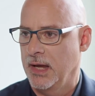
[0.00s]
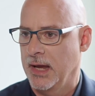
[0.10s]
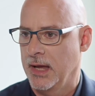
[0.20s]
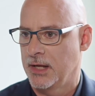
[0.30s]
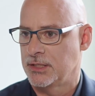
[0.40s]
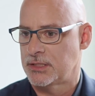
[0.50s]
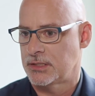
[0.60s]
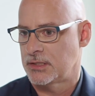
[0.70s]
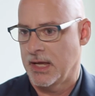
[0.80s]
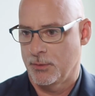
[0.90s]
And
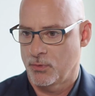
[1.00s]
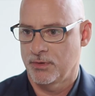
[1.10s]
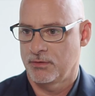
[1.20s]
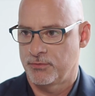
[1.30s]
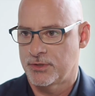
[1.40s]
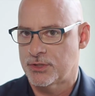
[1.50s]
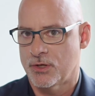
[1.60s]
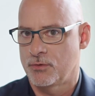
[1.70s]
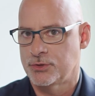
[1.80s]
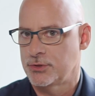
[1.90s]
we're the foot
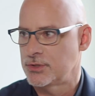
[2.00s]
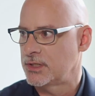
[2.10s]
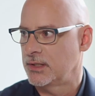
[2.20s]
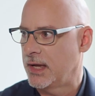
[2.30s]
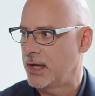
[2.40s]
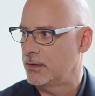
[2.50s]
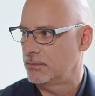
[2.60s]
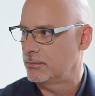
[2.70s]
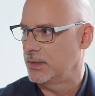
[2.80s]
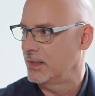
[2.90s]
soldiers in that
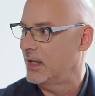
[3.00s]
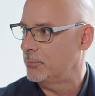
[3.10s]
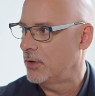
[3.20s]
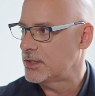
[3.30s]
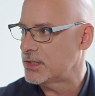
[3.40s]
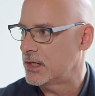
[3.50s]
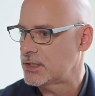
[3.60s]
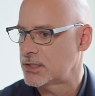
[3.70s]
process.